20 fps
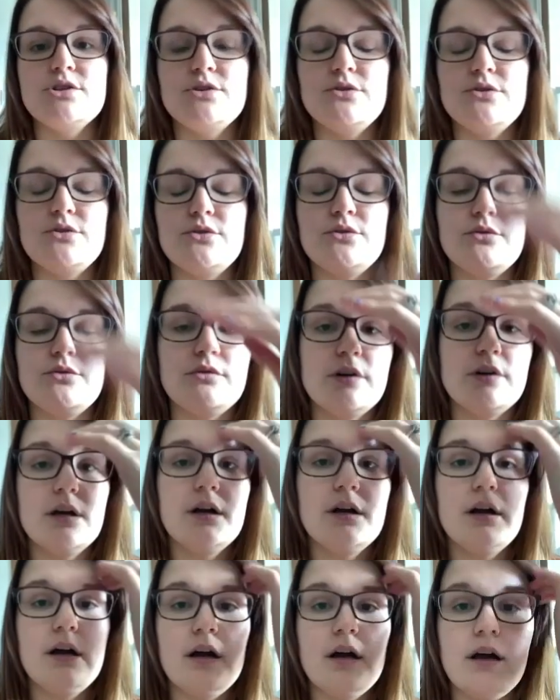like see
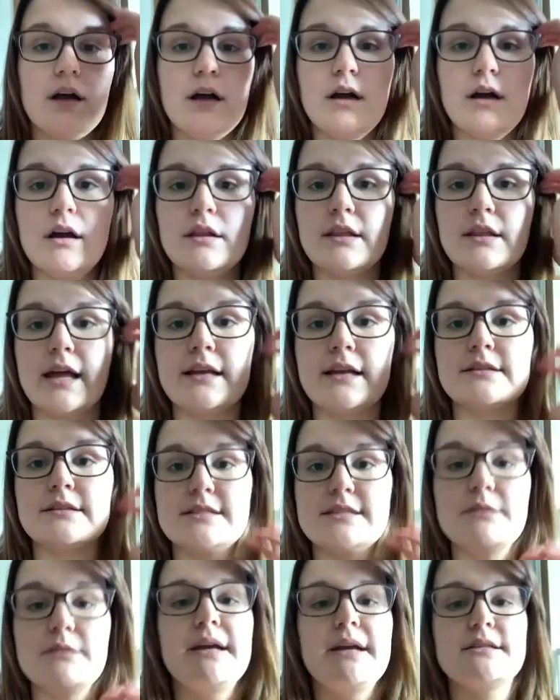my stuff and hopefully
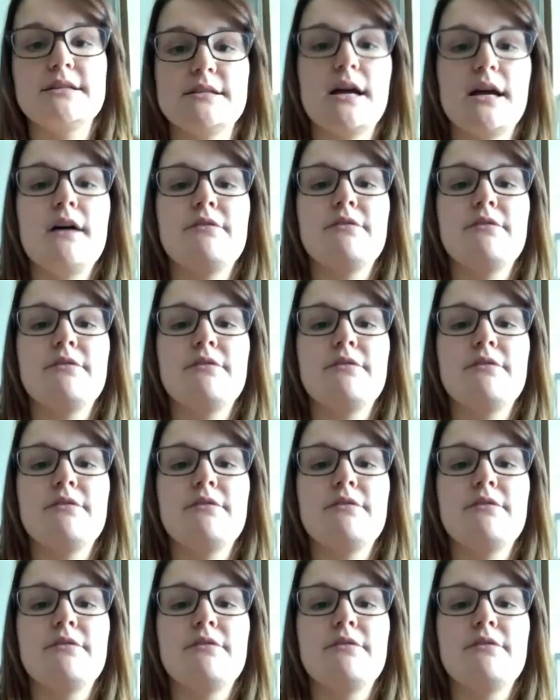buy it